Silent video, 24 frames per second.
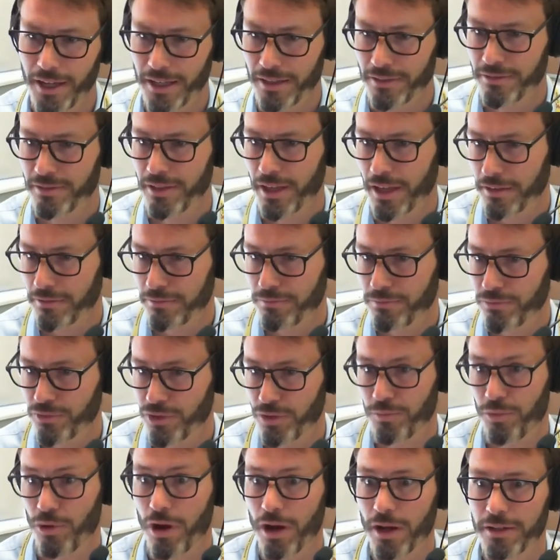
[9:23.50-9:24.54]
guess
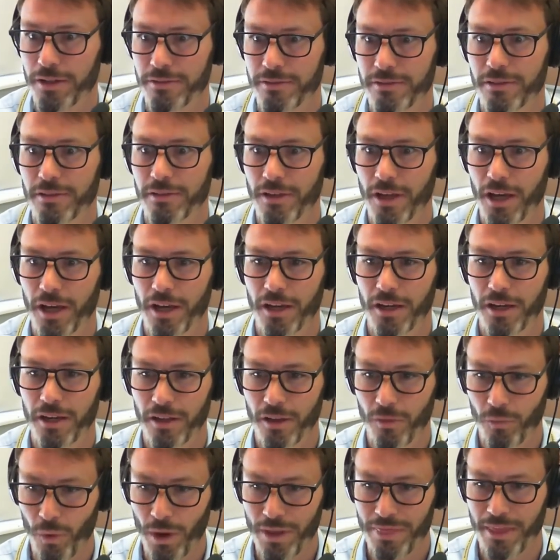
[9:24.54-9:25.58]
surprise
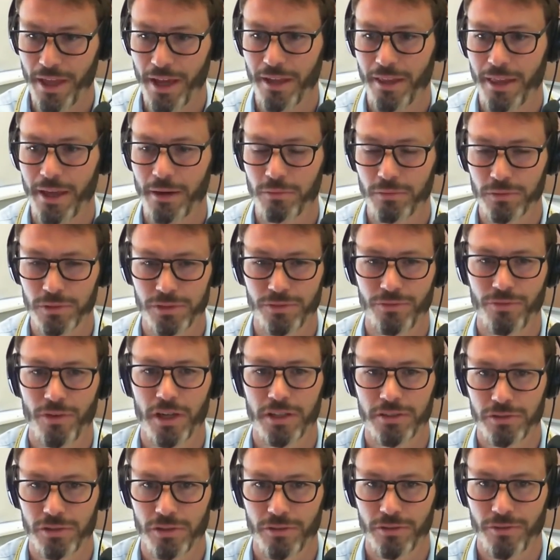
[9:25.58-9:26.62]
when that was
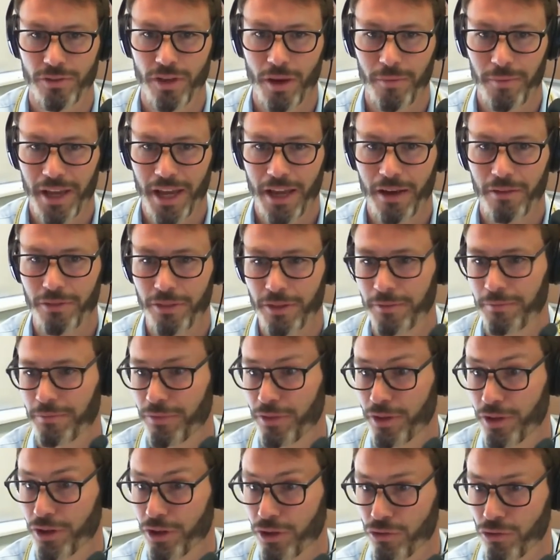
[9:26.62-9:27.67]
first sort of coming out,
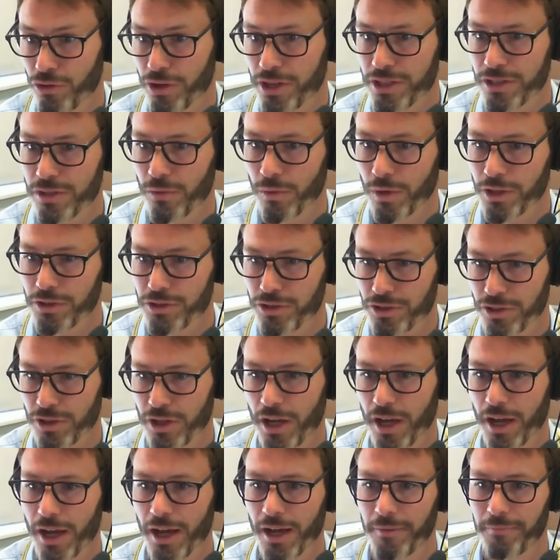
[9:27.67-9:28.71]
the degree to which
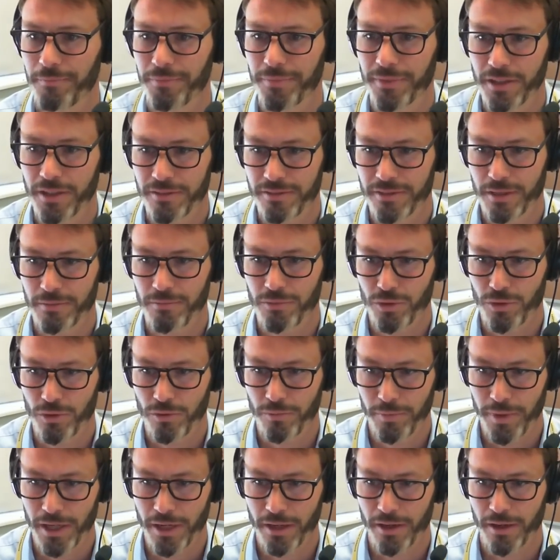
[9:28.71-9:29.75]
this seems to
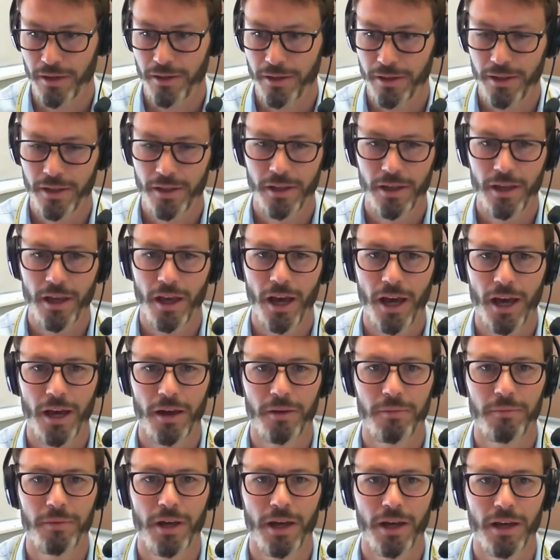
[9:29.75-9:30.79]
have been
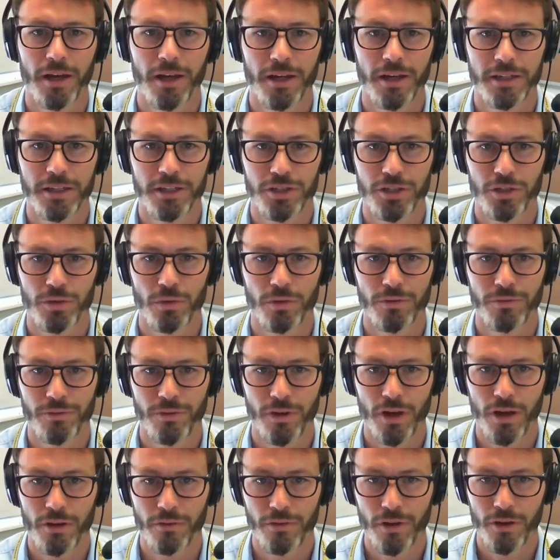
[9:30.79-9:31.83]
an issue
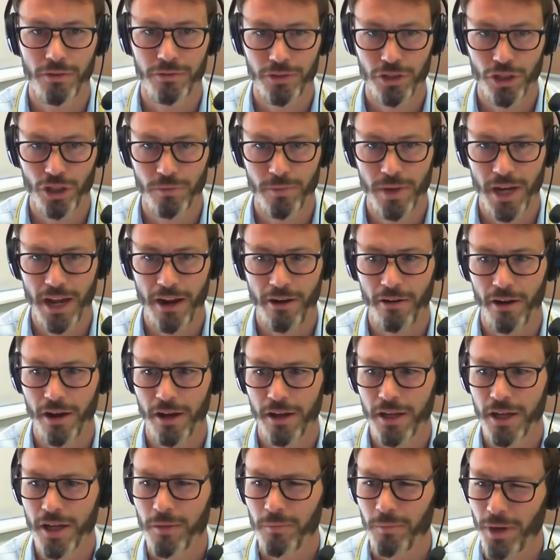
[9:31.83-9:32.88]
of human error.
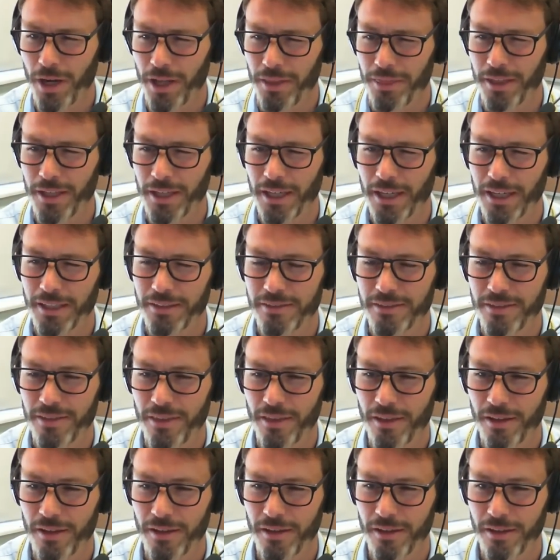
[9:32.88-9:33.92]
But I think it's
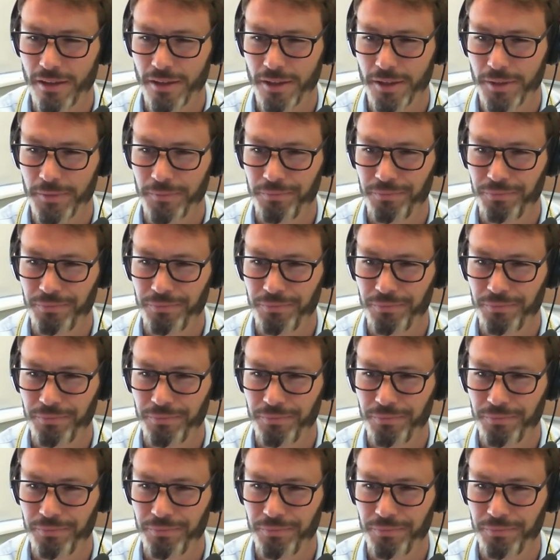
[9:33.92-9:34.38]
the